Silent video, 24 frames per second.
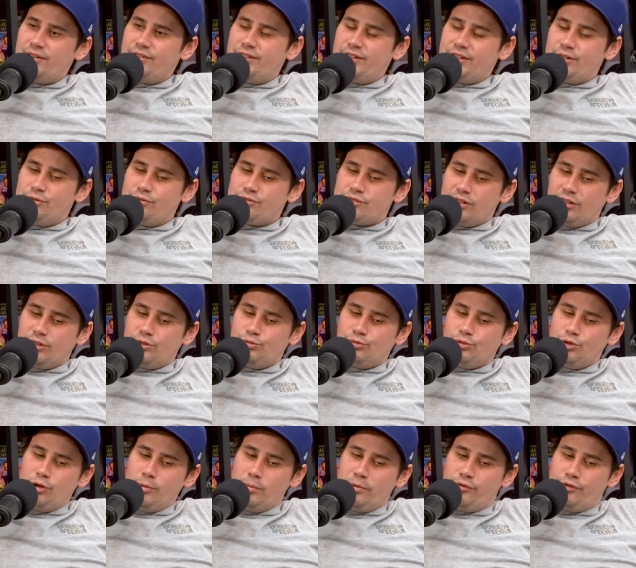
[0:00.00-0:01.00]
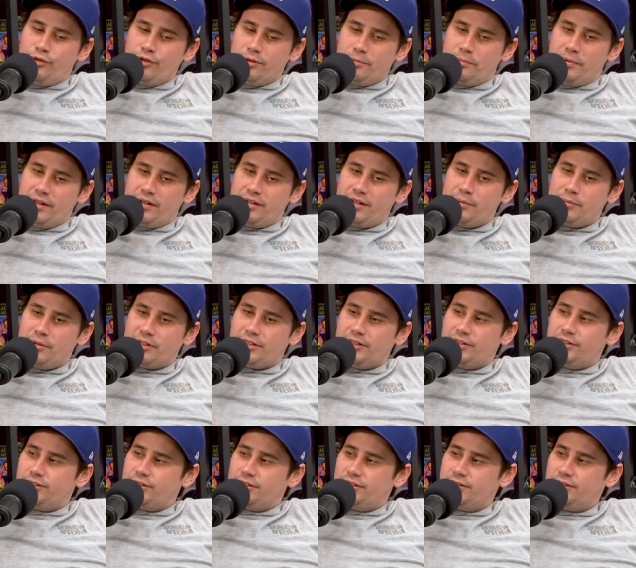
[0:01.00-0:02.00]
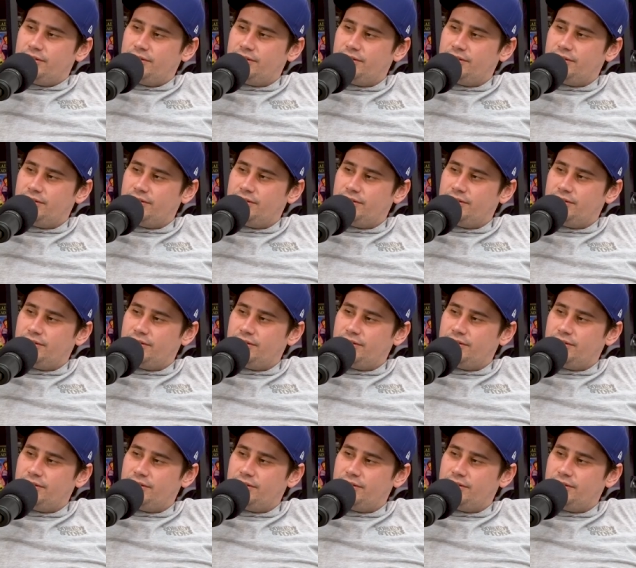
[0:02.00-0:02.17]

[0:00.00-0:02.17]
think it was a rule before the pandemic either.